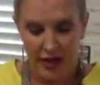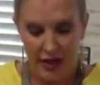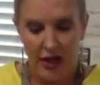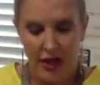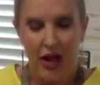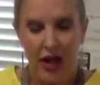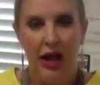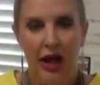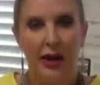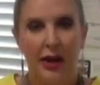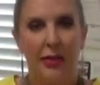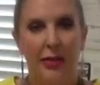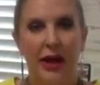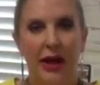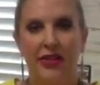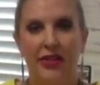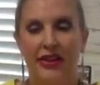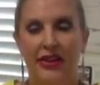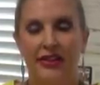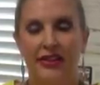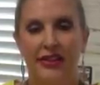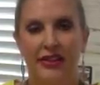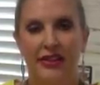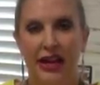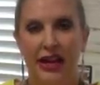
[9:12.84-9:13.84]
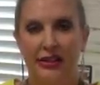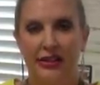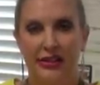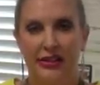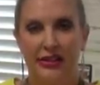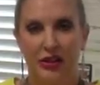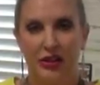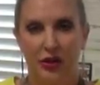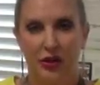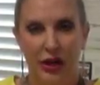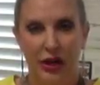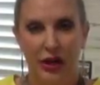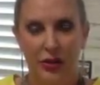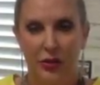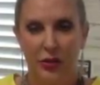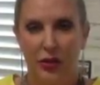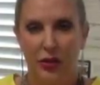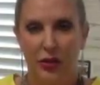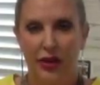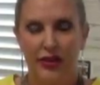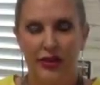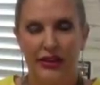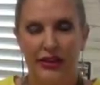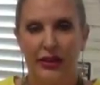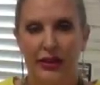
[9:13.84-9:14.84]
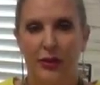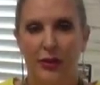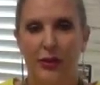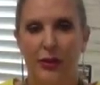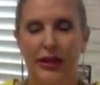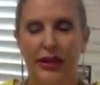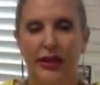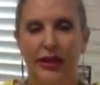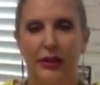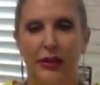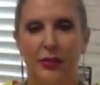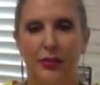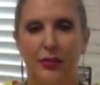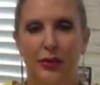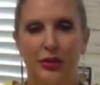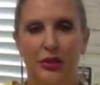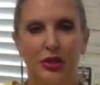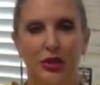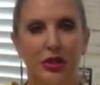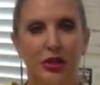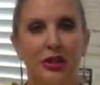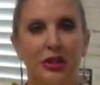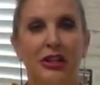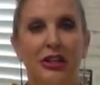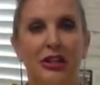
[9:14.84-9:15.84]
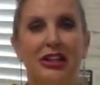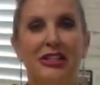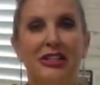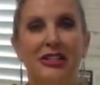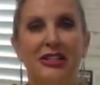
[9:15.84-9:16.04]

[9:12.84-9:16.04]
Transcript: I think that that's incredible. I think that we could put you to